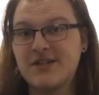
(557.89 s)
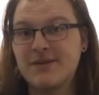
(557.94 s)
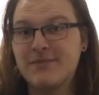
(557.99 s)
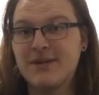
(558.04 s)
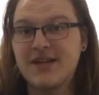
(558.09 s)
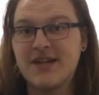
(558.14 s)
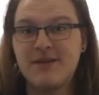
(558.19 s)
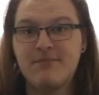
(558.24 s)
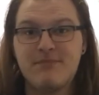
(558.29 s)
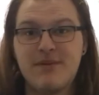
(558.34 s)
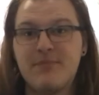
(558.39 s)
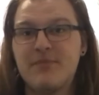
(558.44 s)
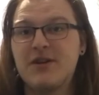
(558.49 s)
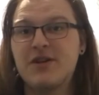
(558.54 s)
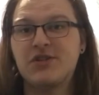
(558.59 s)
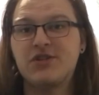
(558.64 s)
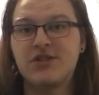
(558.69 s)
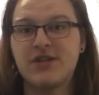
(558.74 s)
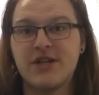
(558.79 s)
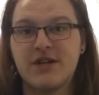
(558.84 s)
I'm going to keep pimping
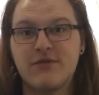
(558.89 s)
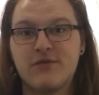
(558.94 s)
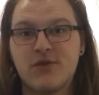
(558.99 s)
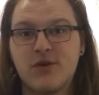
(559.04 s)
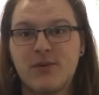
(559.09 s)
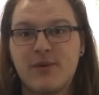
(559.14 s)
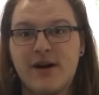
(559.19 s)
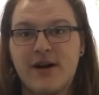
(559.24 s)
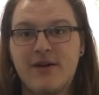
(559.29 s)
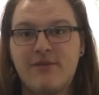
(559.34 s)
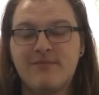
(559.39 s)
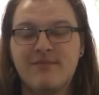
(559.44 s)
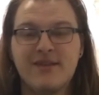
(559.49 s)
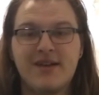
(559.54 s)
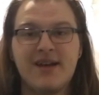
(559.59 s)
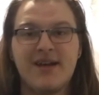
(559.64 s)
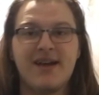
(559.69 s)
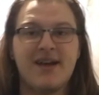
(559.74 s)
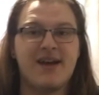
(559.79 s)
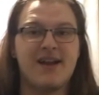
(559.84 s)
this channel for a while,
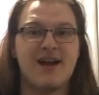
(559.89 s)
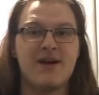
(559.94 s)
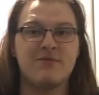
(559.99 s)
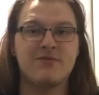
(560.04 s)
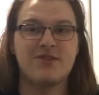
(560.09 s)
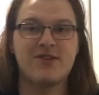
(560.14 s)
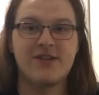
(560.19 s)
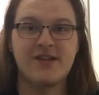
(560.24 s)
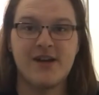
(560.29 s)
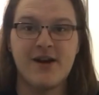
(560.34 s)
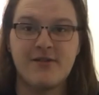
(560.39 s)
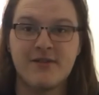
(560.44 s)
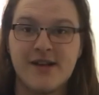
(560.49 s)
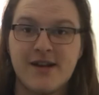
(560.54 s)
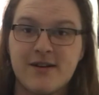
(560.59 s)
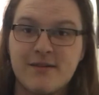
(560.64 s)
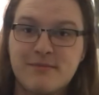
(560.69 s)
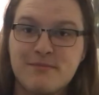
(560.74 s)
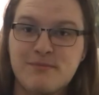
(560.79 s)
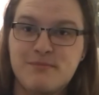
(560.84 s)
and I will see y'all
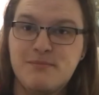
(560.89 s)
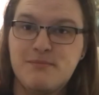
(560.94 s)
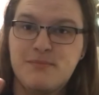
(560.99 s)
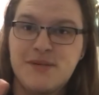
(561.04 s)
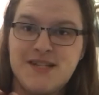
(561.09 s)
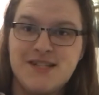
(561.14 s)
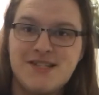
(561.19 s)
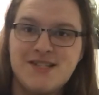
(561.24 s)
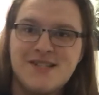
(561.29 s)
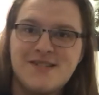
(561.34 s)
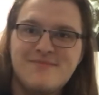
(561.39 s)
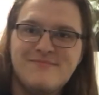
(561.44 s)
later. Peace.